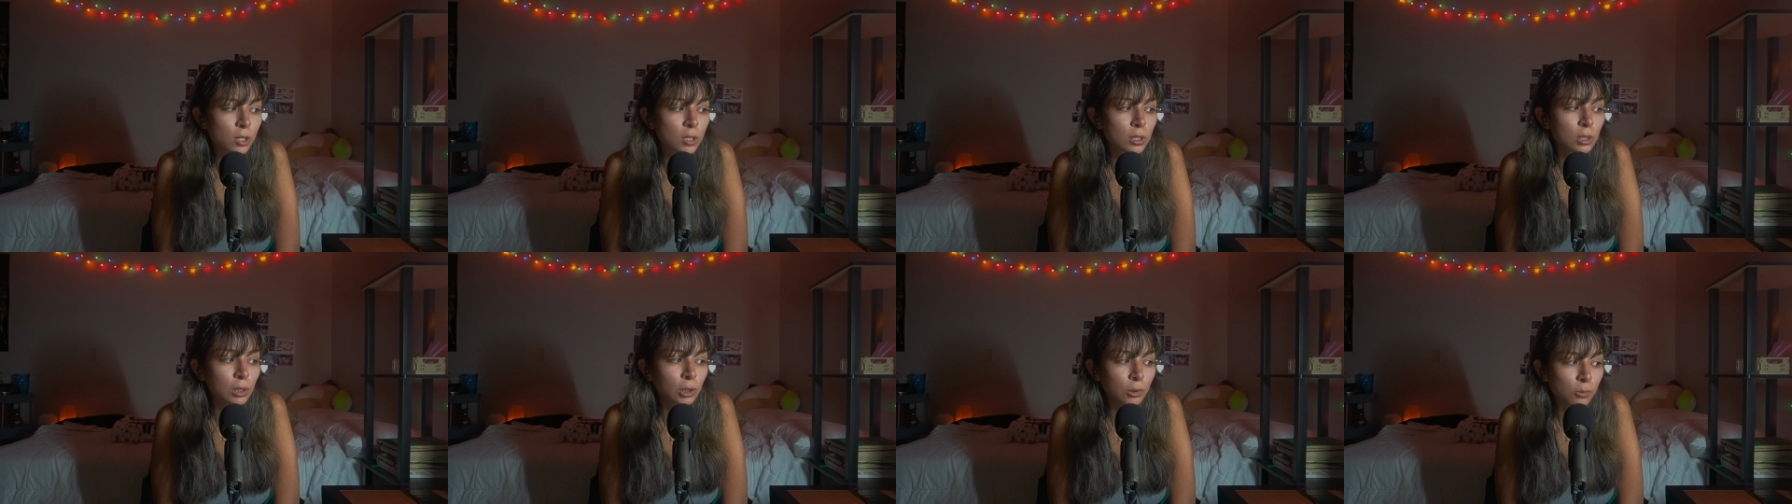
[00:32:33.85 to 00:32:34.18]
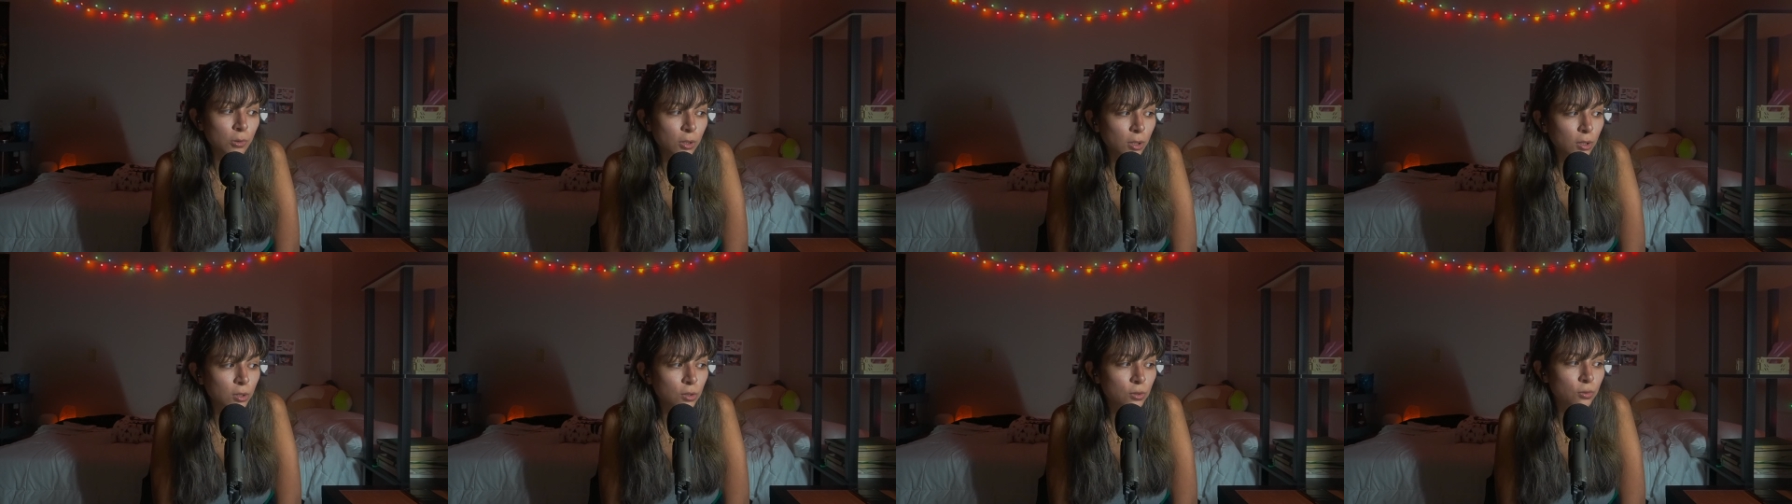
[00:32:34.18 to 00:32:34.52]
to lose
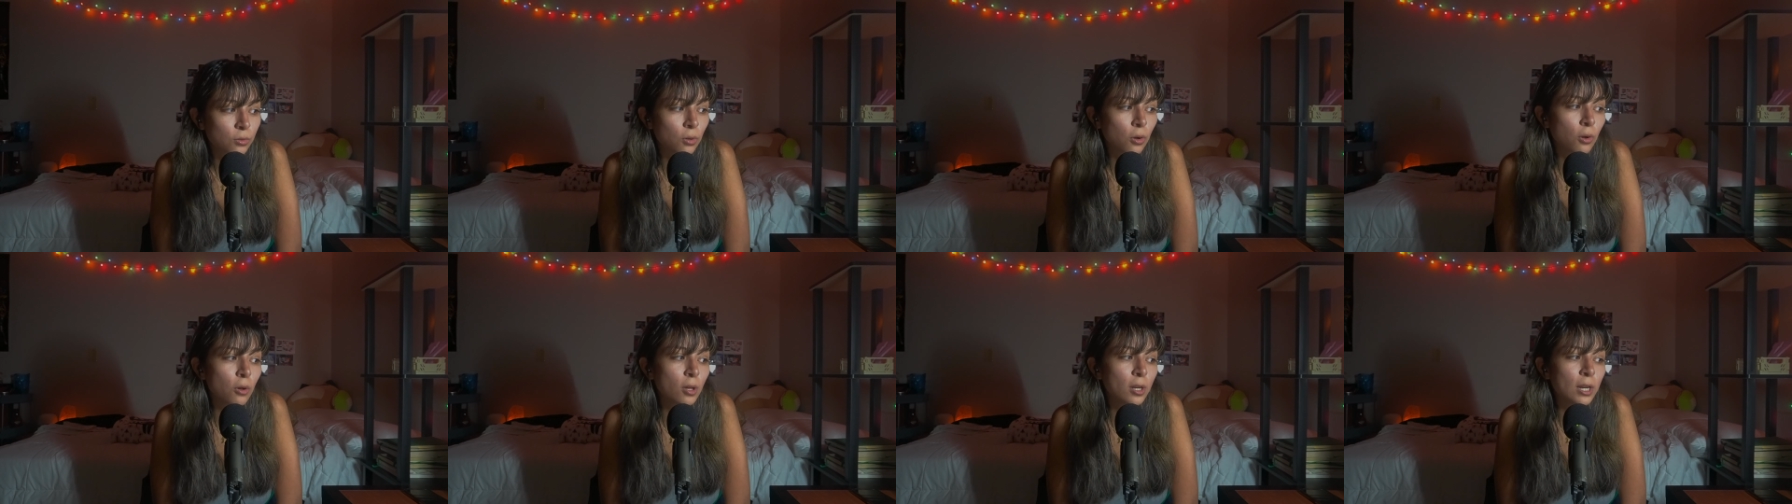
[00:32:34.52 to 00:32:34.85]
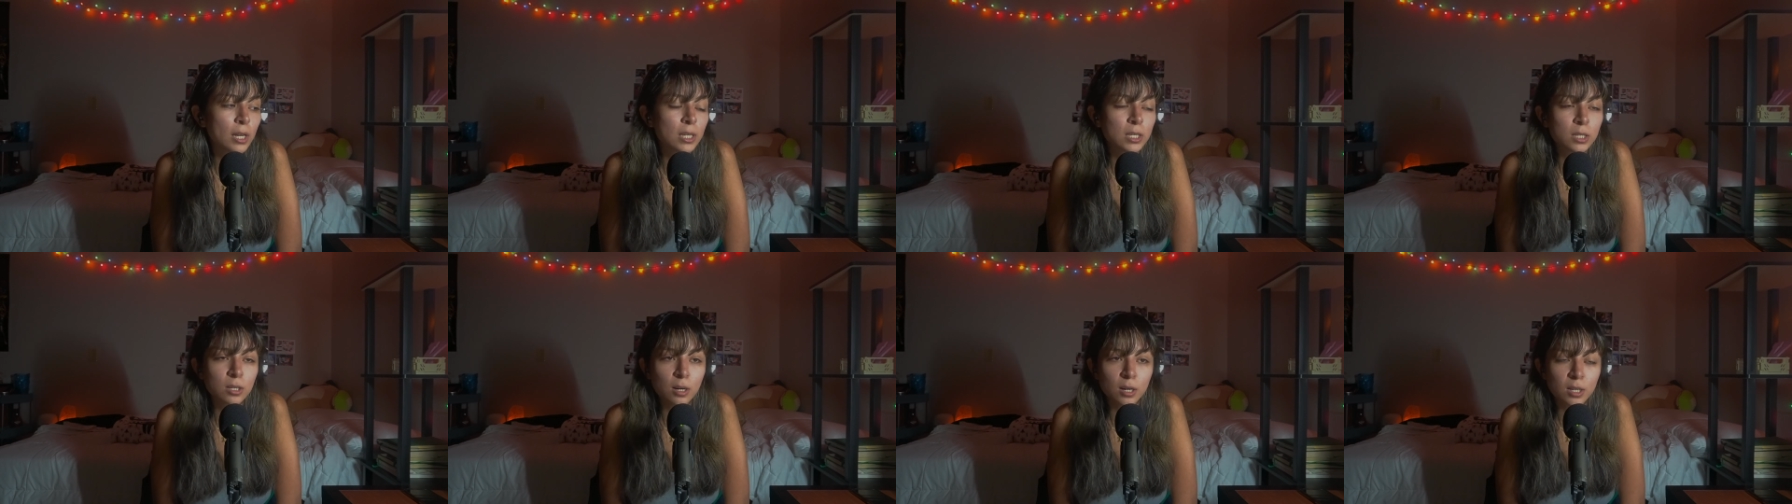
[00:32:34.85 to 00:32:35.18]
control and I
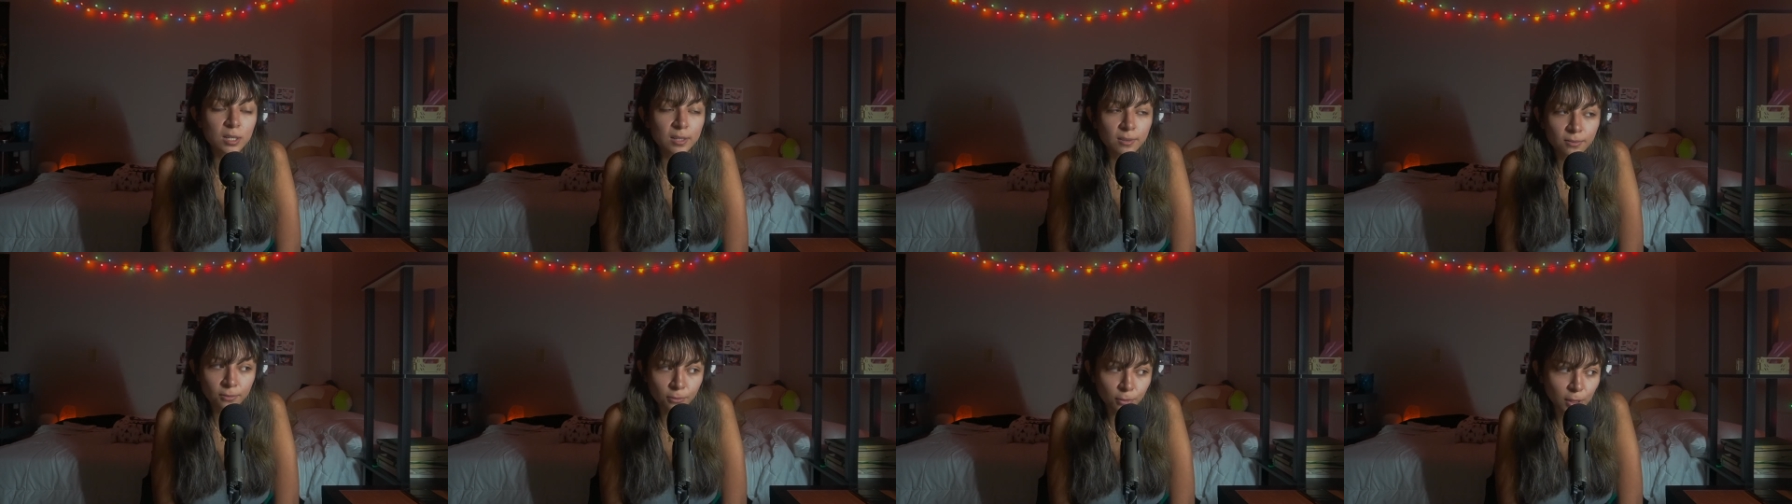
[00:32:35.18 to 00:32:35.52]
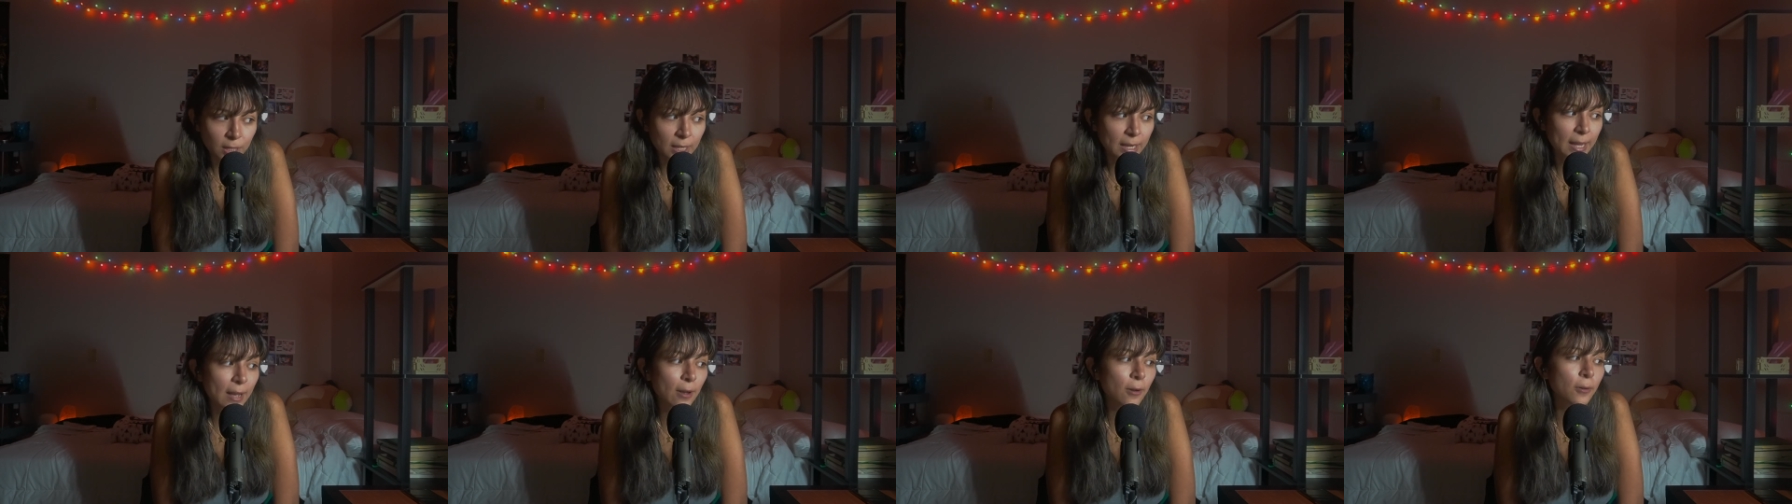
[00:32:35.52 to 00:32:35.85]
start to
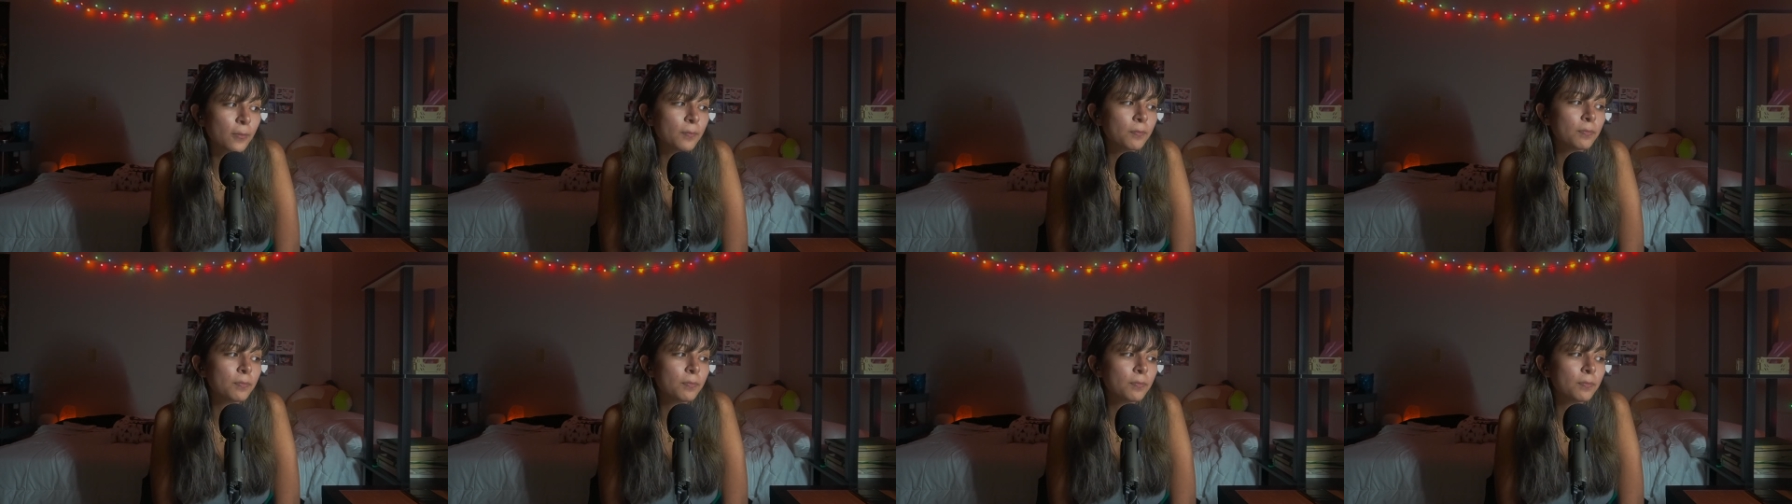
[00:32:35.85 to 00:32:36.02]
freak out.